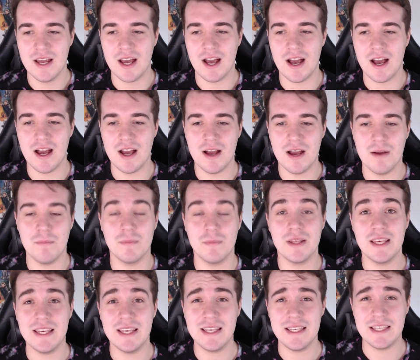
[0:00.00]
Um,
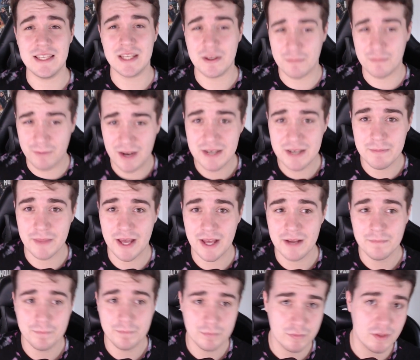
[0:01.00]
you can find him
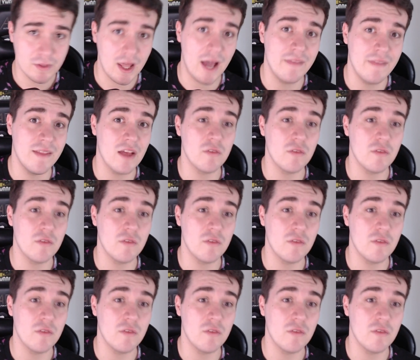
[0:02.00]
there, and